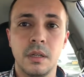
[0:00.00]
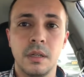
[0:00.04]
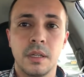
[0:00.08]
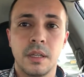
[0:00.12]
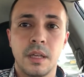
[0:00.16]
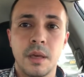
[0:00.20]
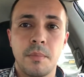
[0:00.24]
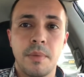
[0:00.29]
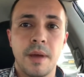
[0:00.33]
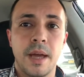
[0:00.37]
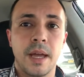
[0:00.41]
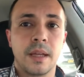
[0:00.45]

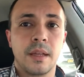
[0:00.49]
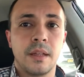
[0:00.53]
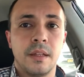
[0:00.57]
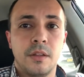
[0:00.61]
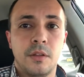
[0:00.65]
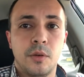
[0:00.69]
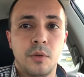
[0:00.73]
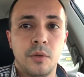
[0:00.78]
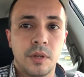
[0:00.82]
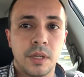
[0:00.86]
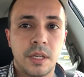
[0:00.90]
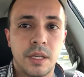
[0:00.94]
get back
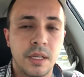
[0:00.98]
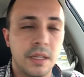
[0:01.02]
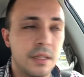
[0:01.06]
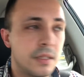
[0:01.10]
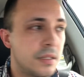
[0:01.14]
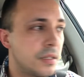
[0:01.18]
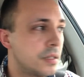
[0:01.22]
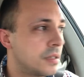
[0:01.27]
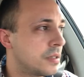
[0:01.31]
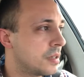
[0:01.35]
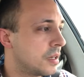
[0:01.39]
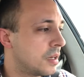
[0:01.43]
into a
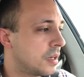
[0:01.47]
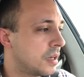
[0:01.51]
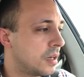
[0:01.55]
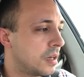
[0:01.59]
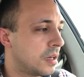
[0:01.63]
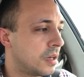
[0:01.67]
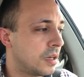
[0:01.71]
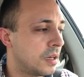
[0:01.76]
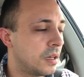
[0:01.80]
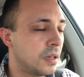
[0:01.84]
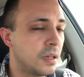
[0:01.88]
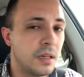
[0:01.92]
kid's
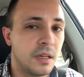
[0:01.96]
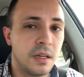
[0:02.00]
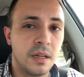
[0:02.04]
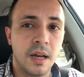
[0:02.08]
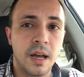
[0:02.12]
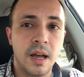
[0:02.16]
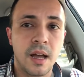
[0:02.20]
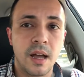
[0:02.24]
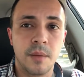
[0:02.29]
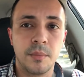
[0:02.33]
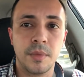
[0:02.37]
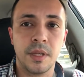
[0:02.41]

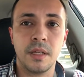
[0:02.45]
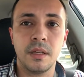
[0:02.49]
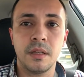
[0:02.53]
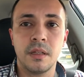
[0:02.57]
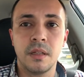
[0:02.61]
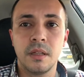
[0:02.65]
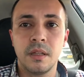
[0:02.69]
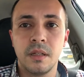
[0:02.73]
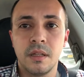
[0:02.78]
hobby,